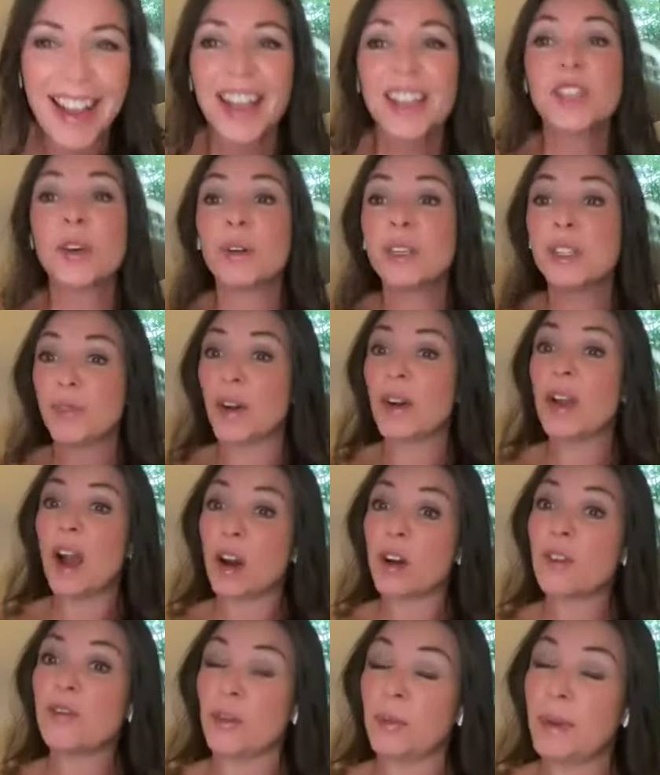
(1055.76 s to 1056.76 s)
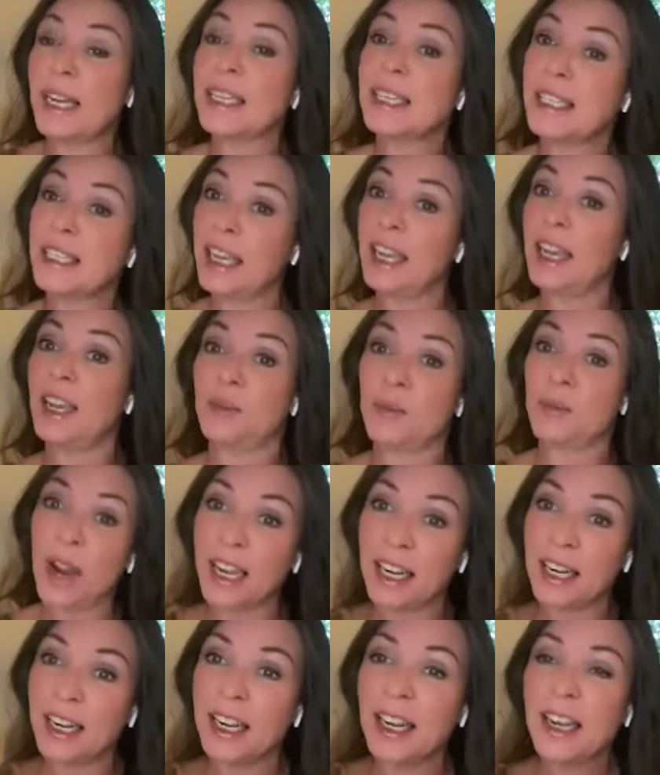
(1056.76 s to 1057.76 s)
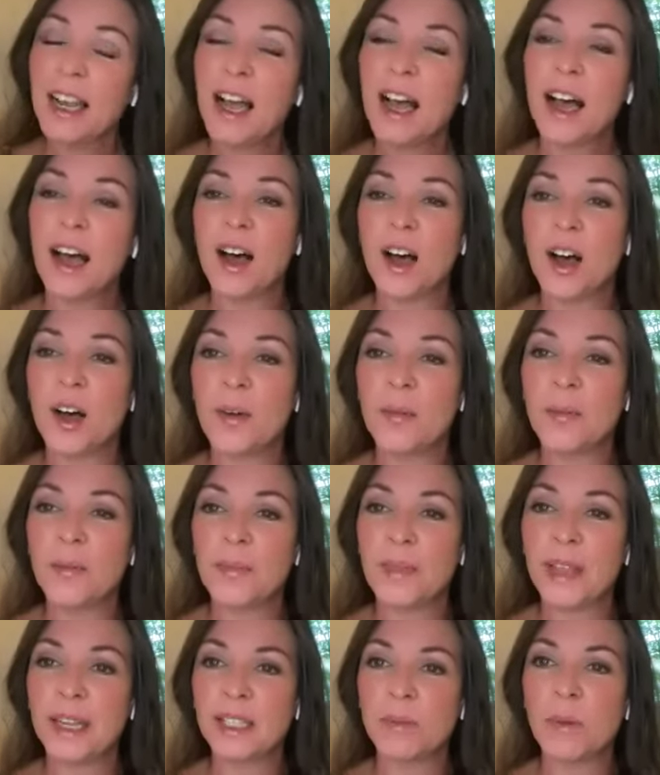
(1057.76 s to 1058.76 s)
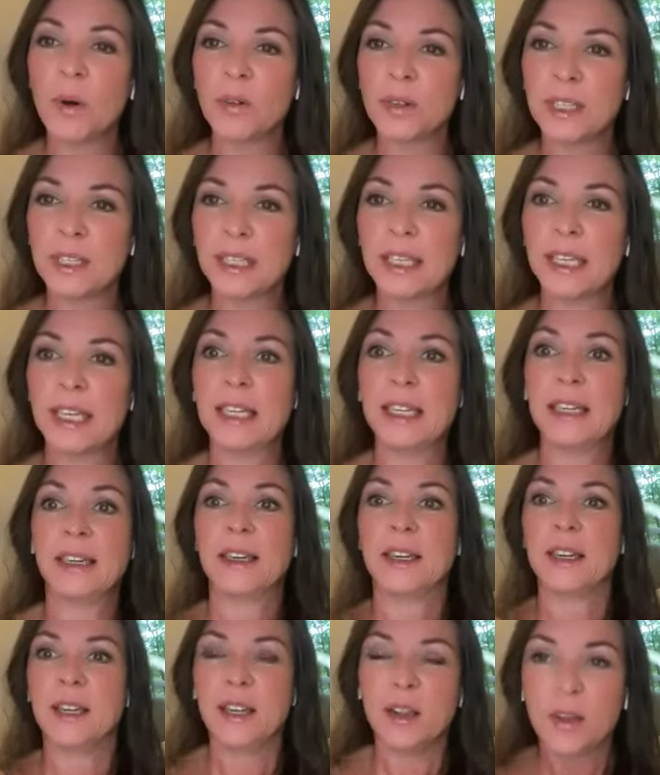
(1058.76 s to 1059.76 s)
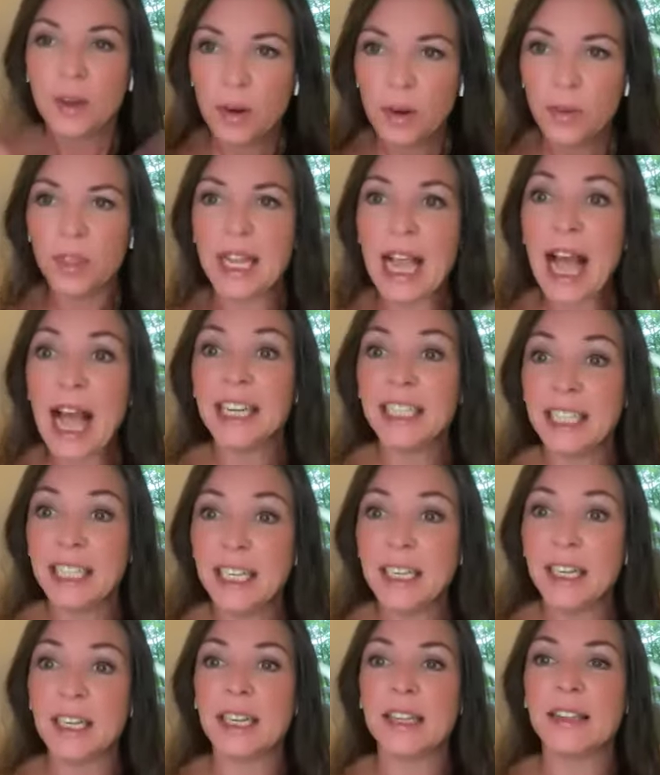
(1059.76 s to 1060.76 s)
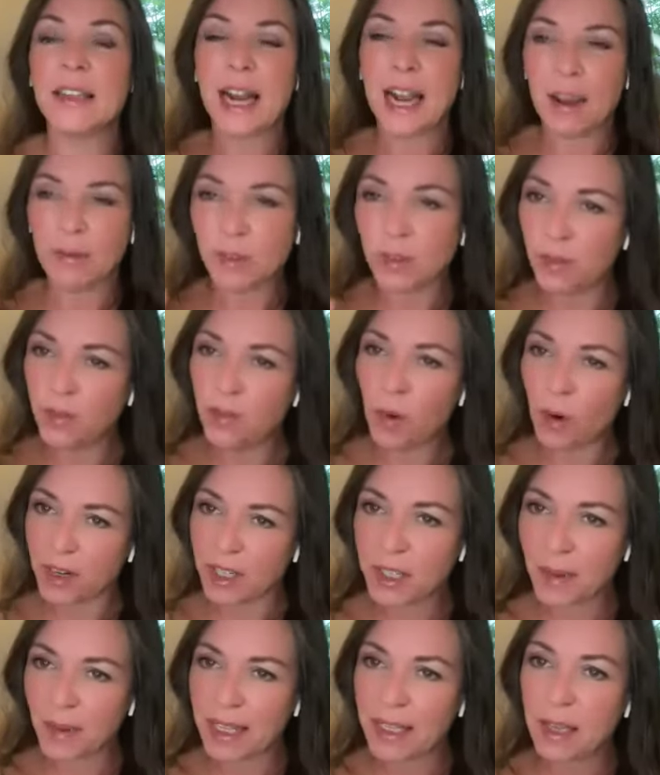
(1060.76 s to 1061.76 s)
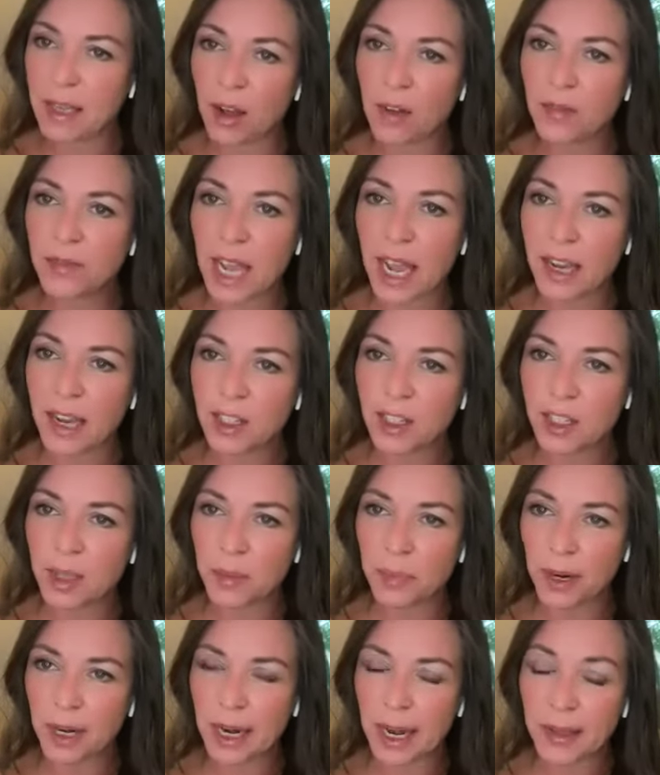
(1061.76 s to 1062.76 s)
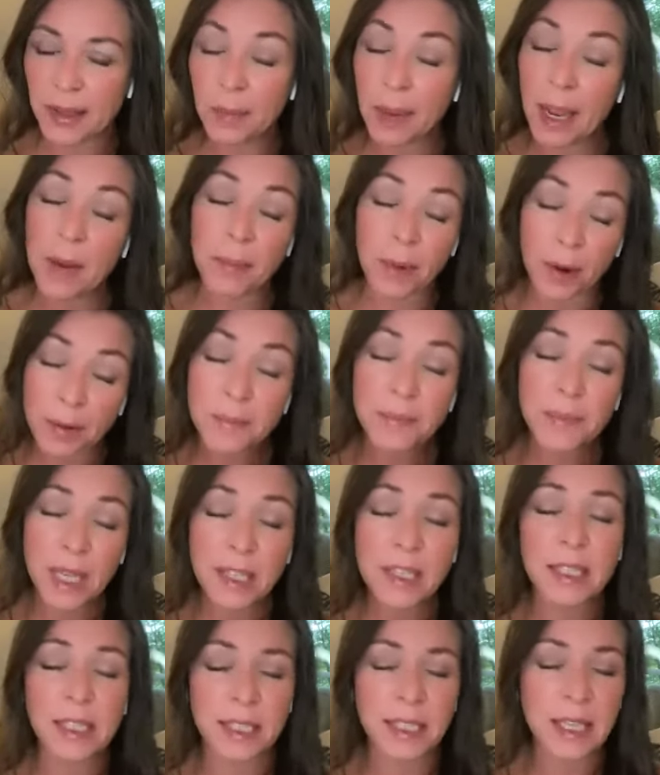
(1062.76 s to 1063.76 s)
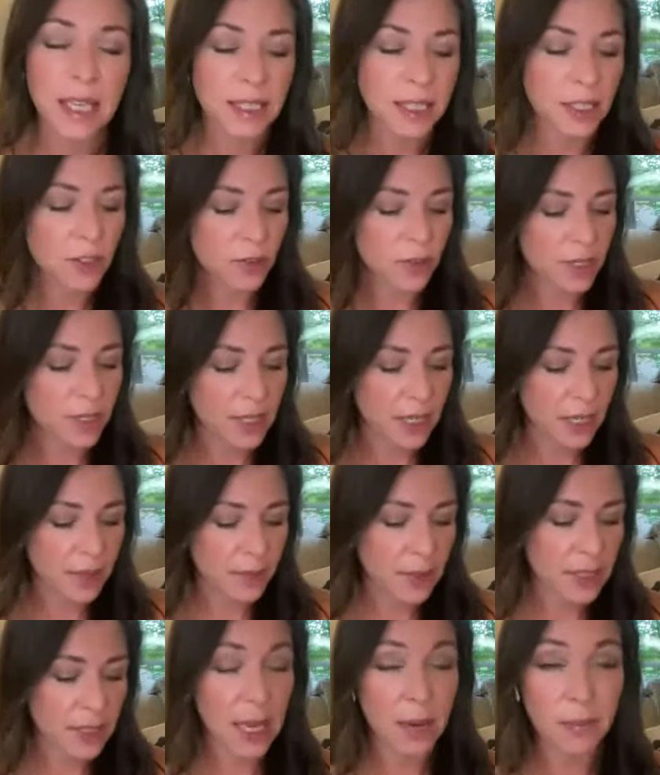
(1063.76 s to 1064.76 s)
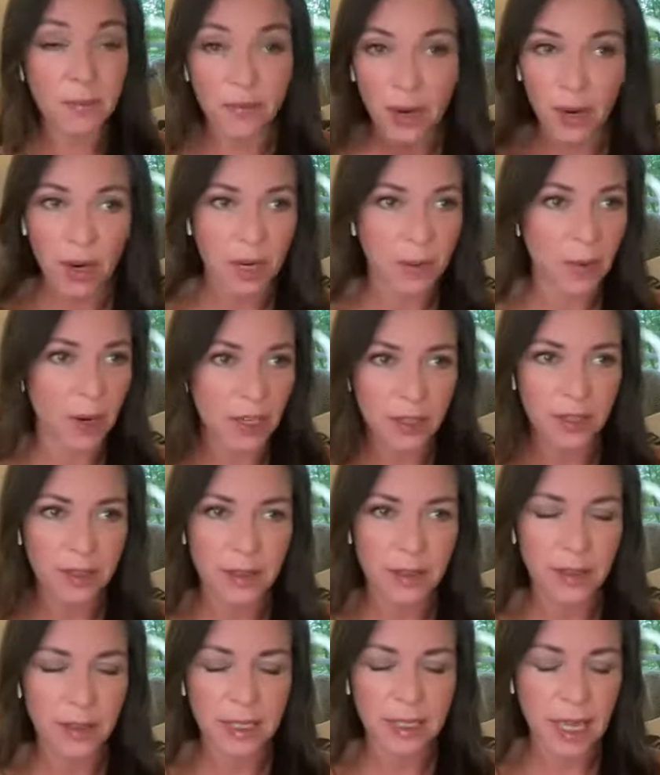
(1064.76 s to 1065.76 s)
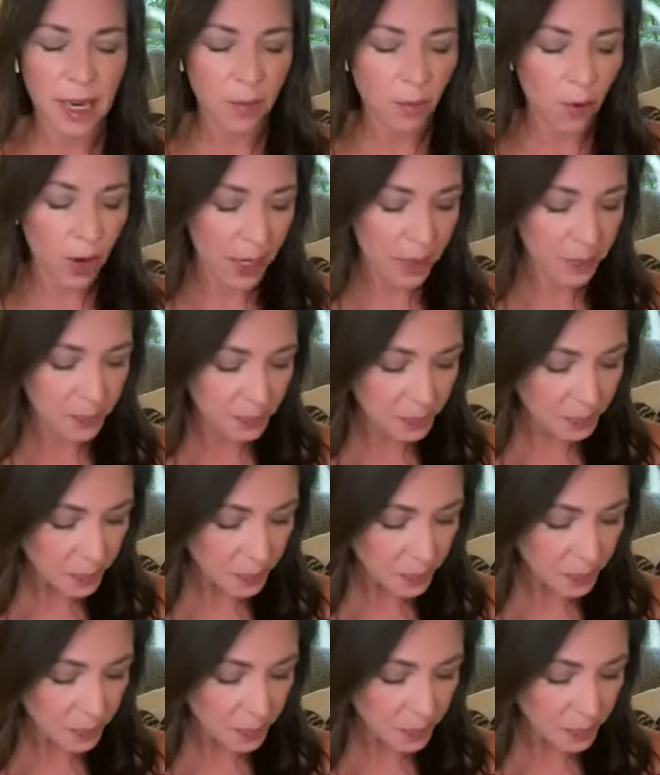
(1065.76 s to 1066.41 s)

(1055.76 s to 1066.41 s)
So it's very hard for me to sit and write. It's mostly the idea, and then I have to force myself to actually put it on the paper. I just think that's interesting, because I'm very much the same way.